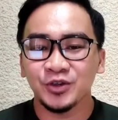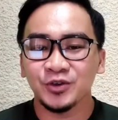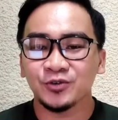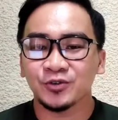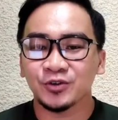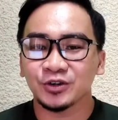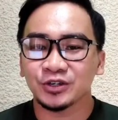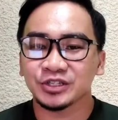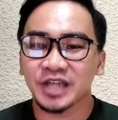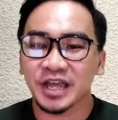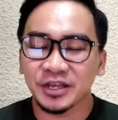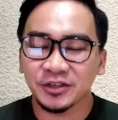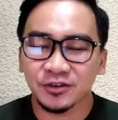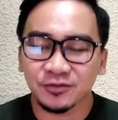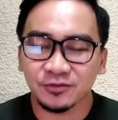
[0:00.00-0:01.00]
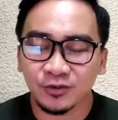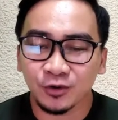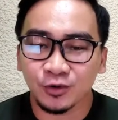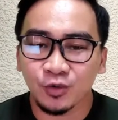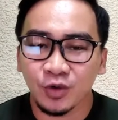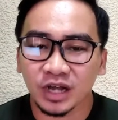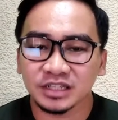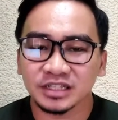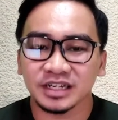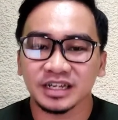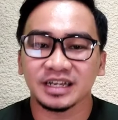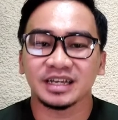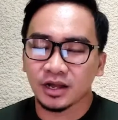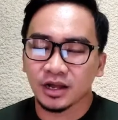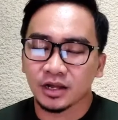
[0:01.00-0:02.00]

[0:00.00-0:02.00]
viewers, thank you for watching.